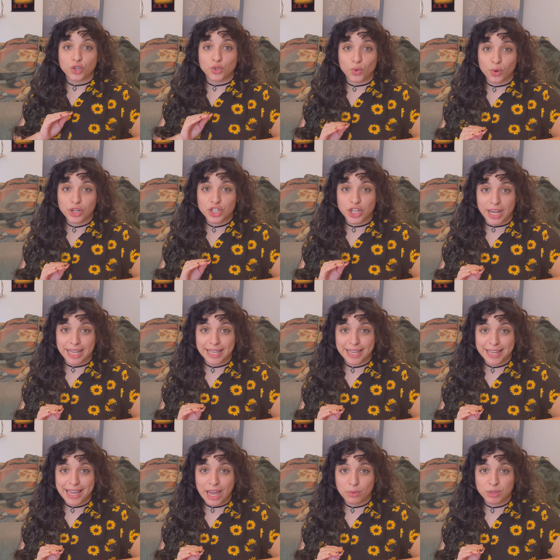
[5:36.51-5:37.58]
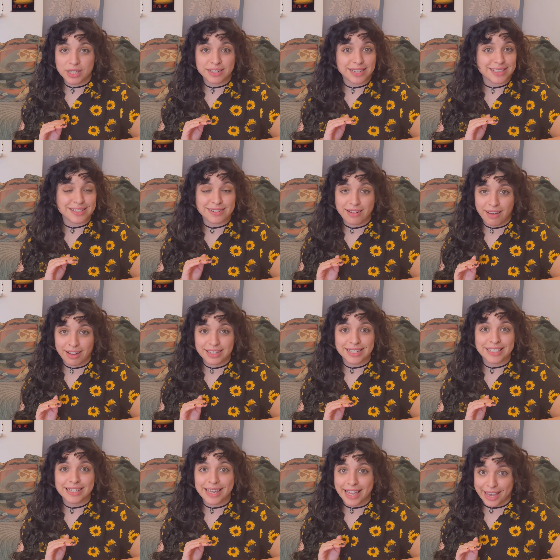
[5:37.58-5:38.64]
Your checking account does not
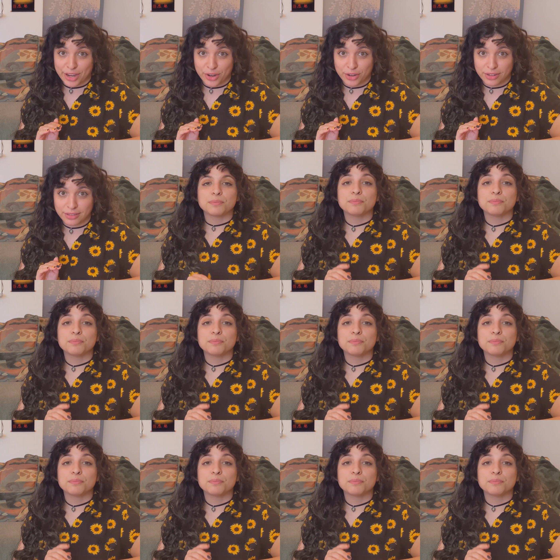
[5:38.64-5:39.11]
care.